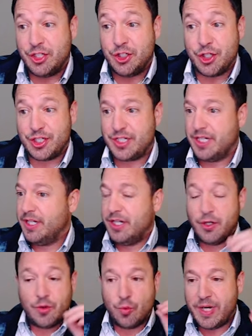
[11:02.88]
just
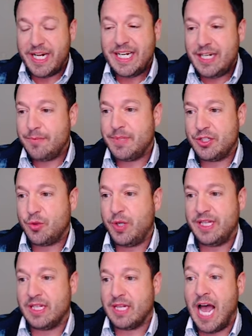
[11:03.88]
reading
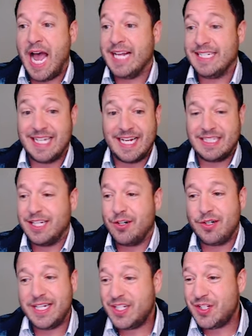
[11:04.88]
between the lines, like
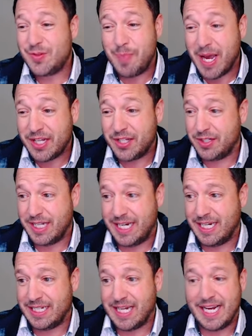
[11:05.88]
literally
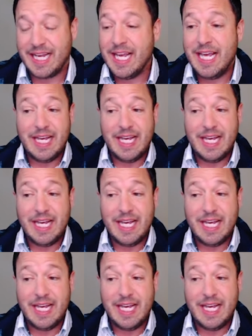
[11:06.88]
speculating. Like,